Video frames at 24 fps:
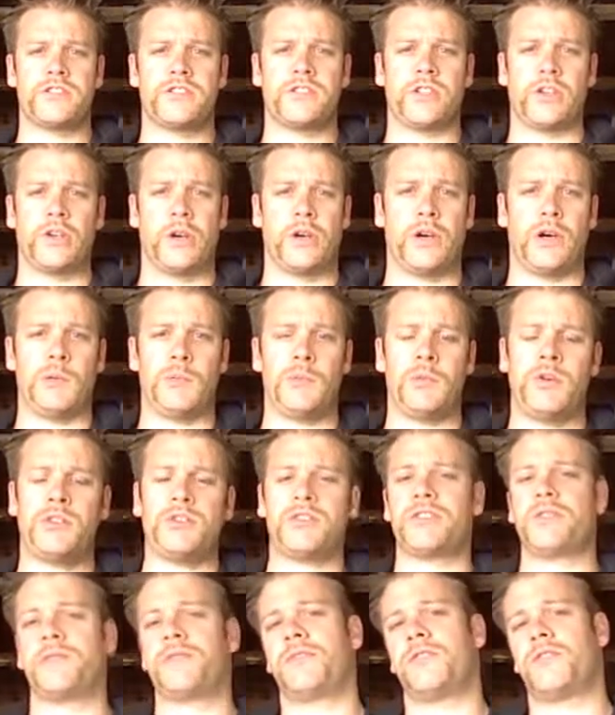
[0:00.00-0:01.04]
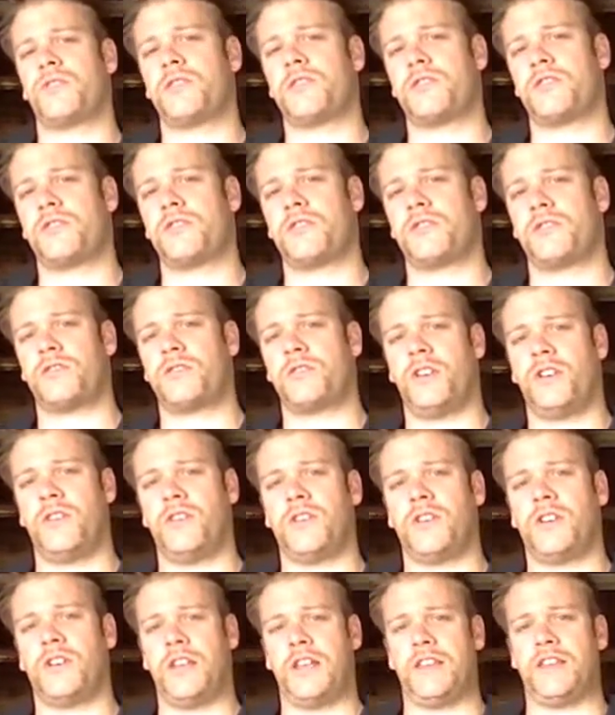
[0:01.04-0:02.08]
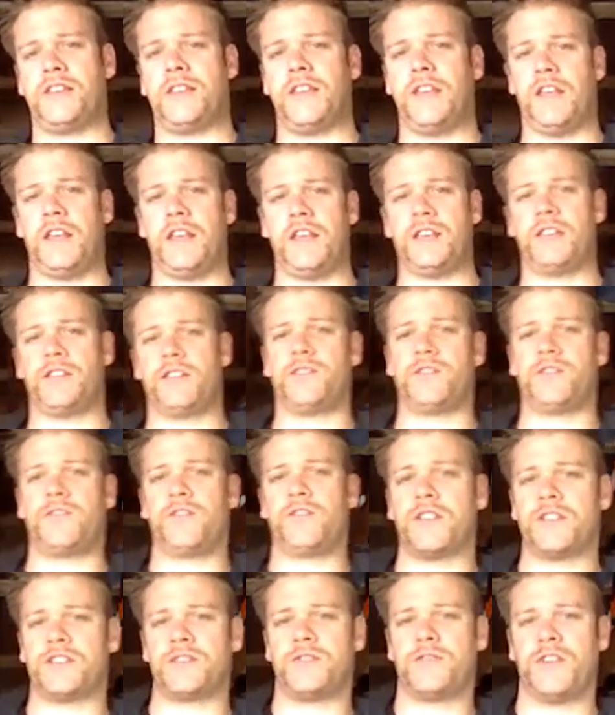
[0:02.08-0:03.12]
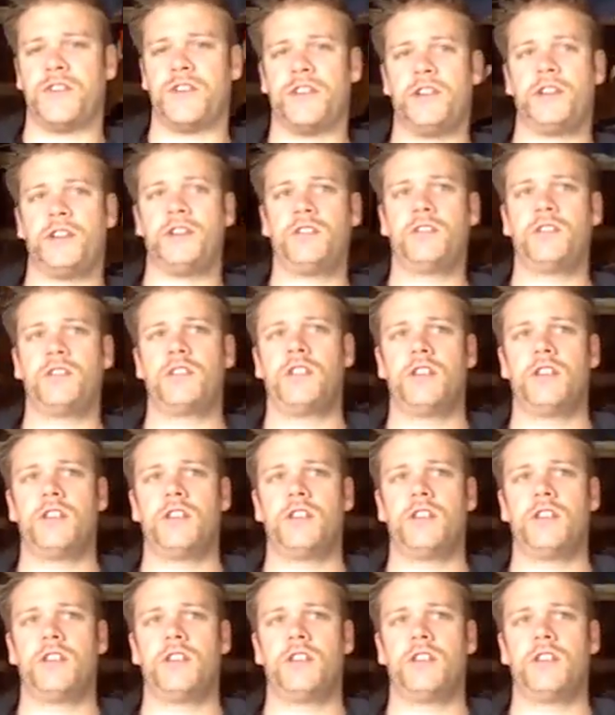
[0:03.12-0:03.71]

So I'll put some footage of it at the end of this video.